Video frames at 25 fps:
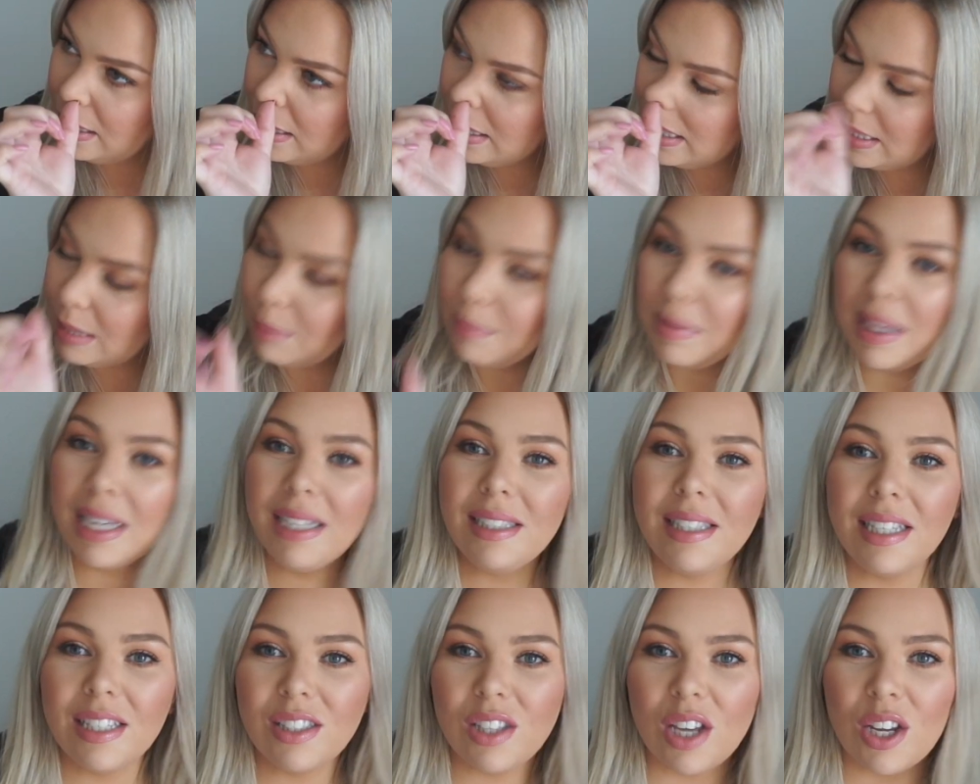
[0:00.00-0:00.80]
Some of
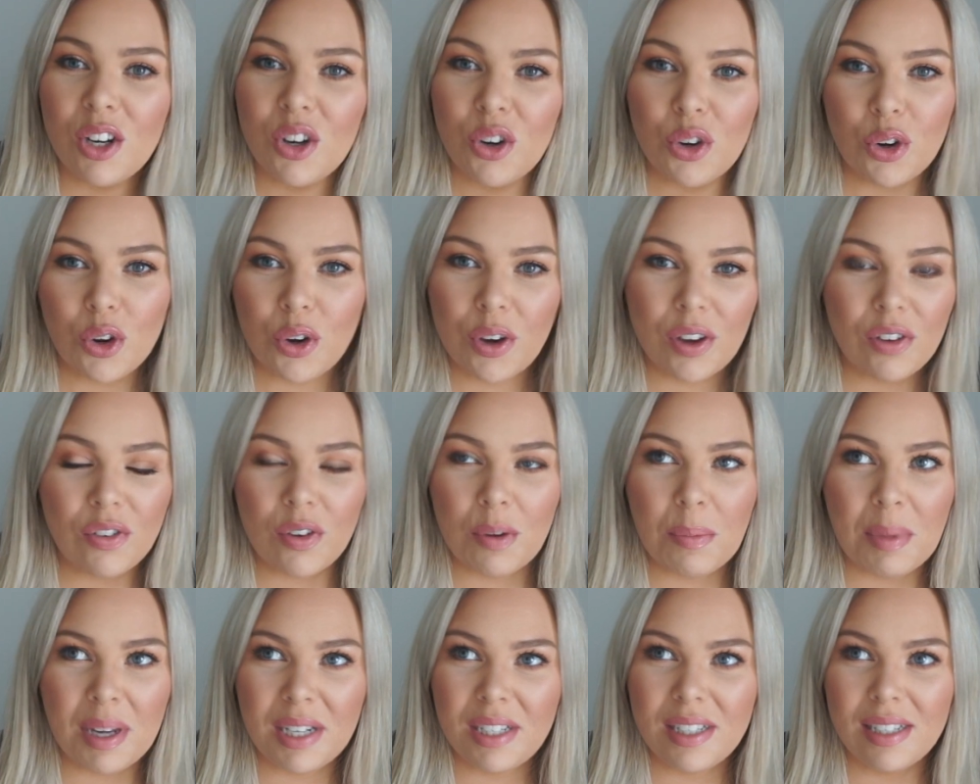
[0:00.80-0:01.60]
these things, I don't know if
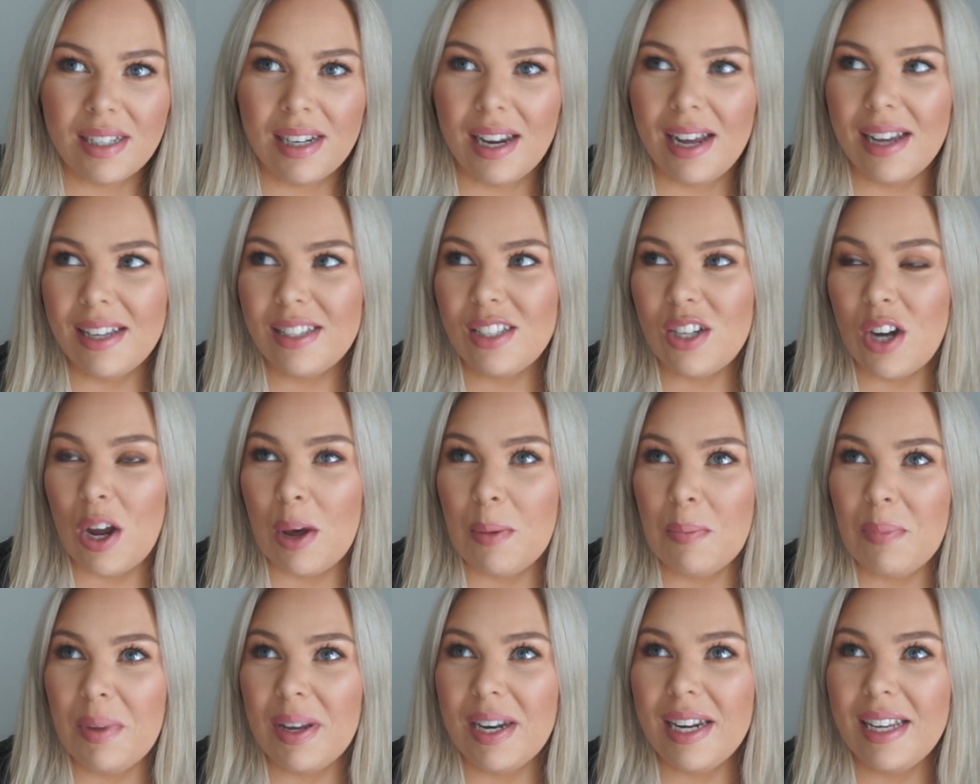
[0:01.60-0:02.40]
I mentioned last
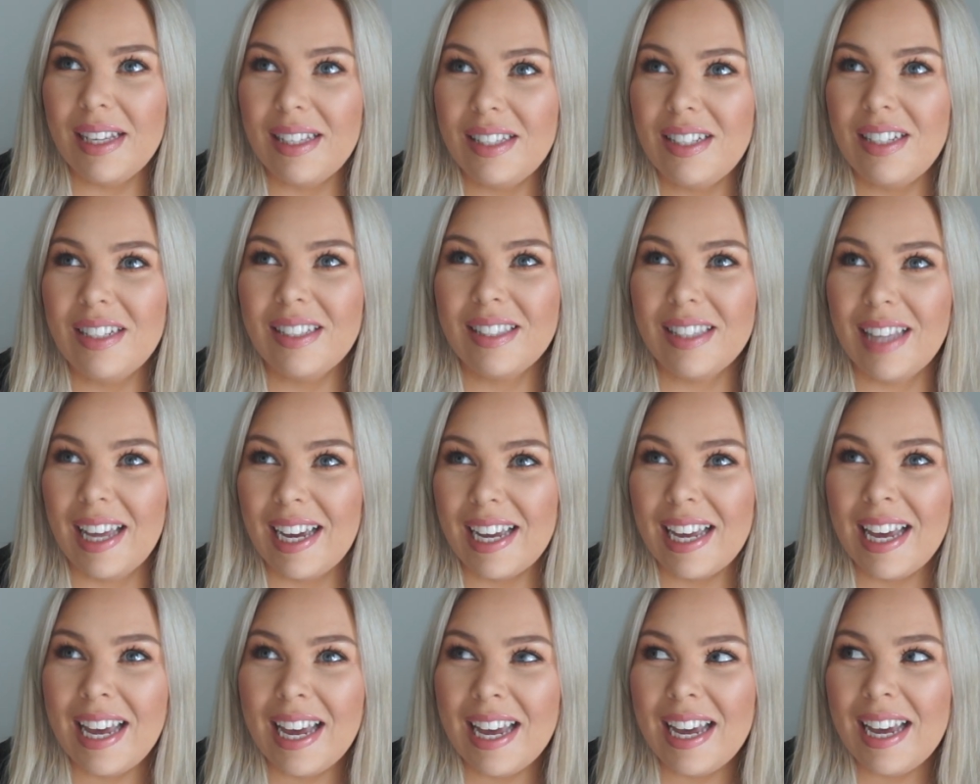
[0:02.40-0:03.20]
time, but it's just like,